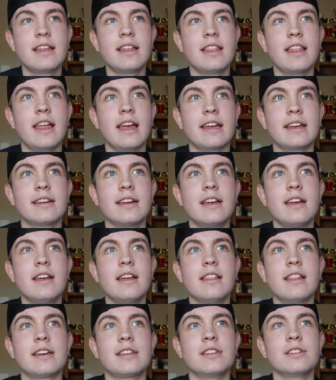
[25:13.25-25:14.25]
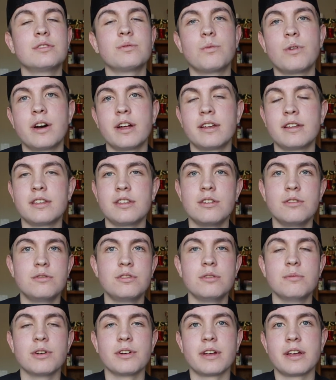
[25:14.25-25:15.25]
Like this one
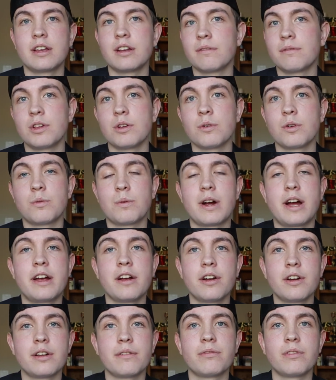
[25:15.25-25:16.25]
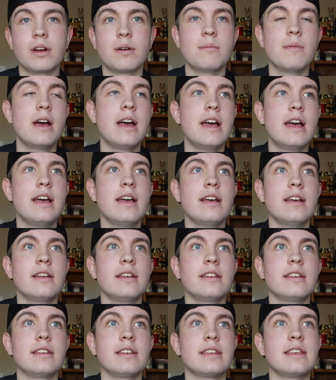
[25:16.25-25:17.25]
YouTuber interviewer where I heard it from,
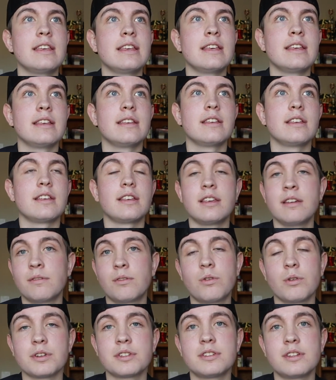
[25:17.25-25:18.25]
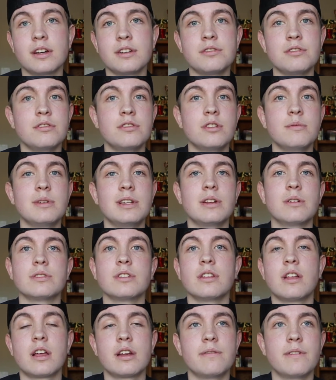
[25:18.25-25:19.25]
he of course does YouTube and knows a
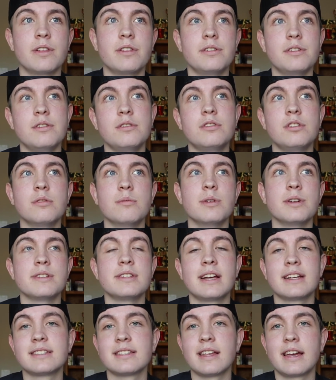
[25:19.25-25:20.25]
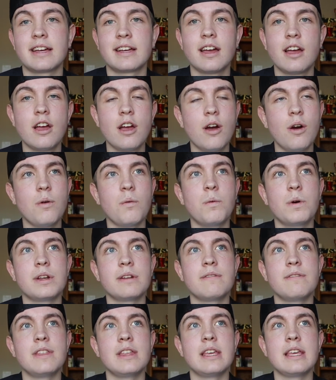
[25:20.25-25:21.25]
lot of other YouTubers. That's like one
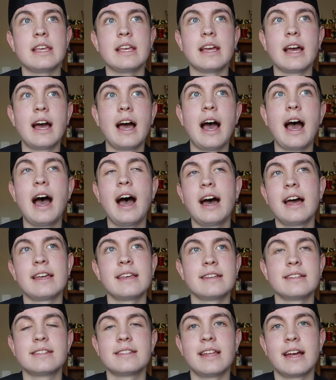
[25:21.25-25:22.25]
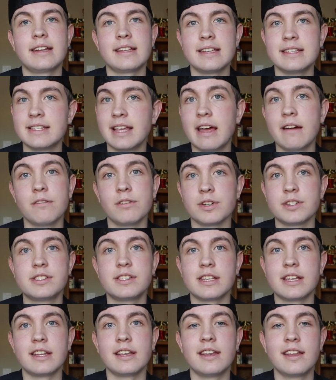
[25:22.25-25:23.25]
of the highest that he's ever
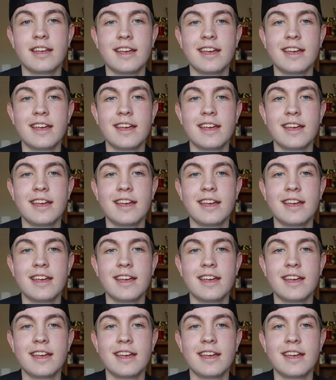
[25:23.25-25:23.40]
seen.